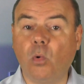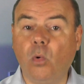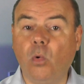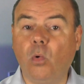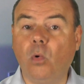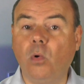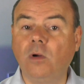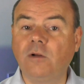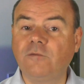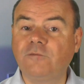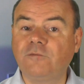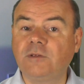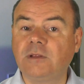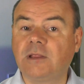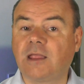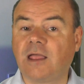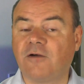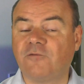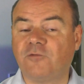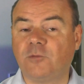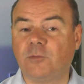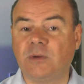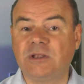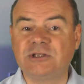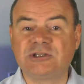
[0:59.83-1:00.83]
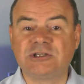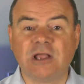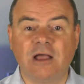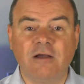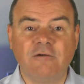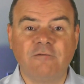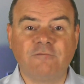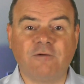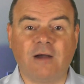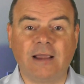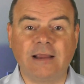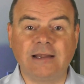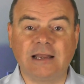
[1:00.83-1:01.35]
all of the government's
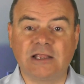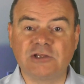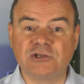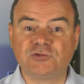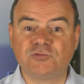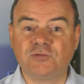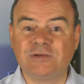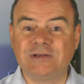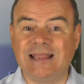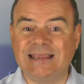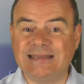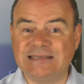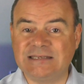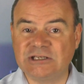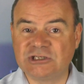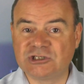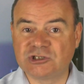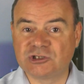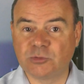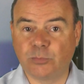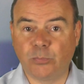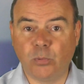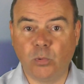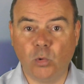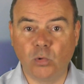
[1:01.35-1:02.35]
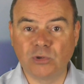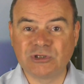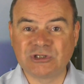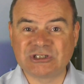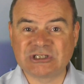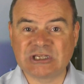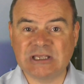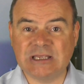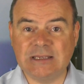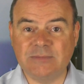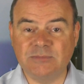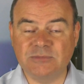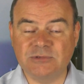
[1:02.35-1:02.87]
finance-related support
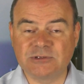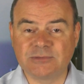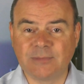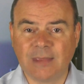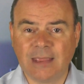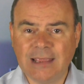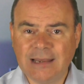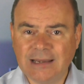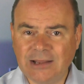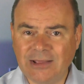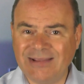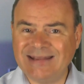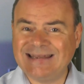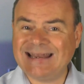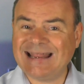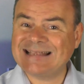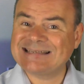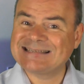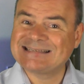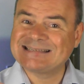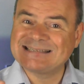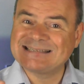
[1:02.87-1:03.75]
schemes. Now, it has